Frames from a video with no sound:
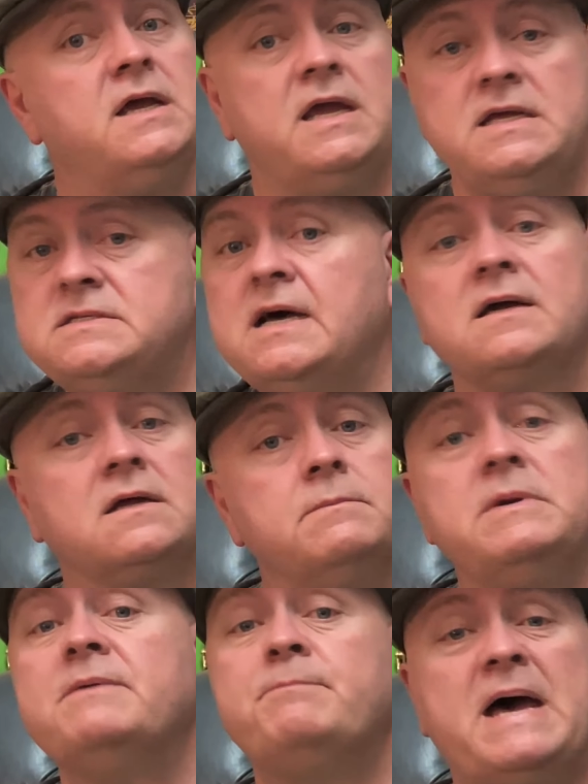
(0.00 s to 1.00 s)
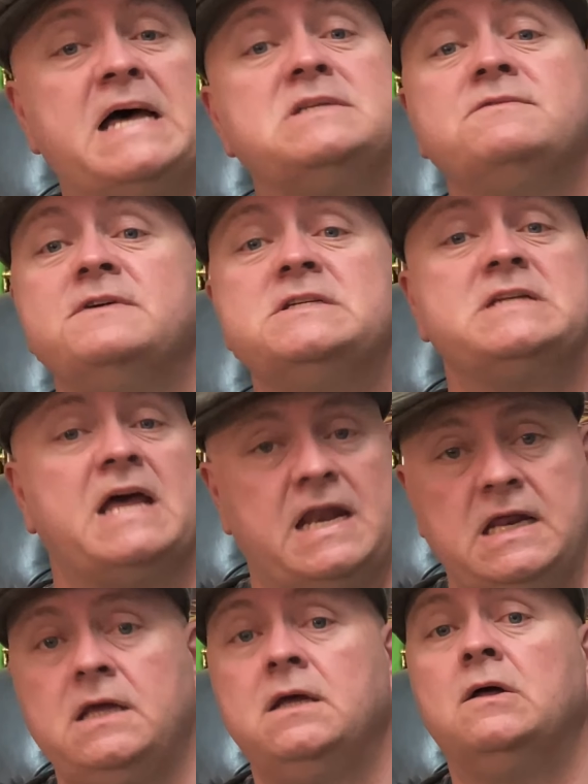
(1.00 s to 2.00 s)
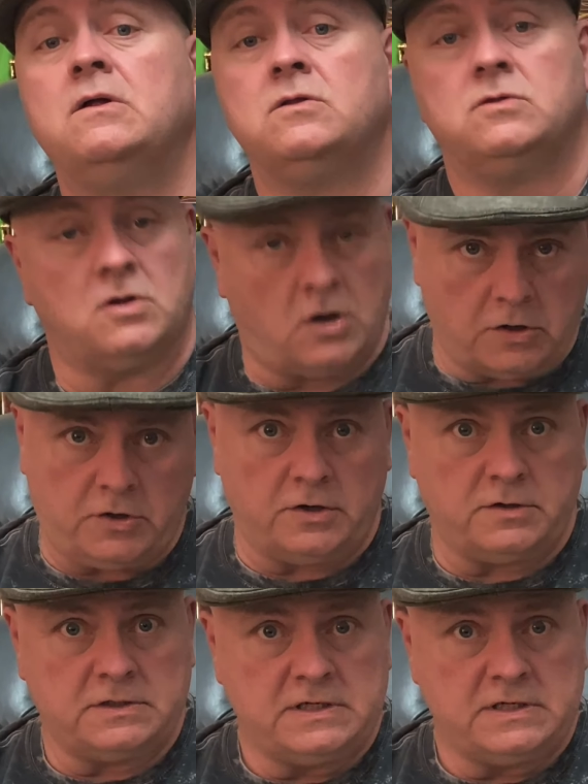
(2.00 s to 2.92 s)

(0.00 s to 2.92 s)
he's not going to be a pacifist any longer.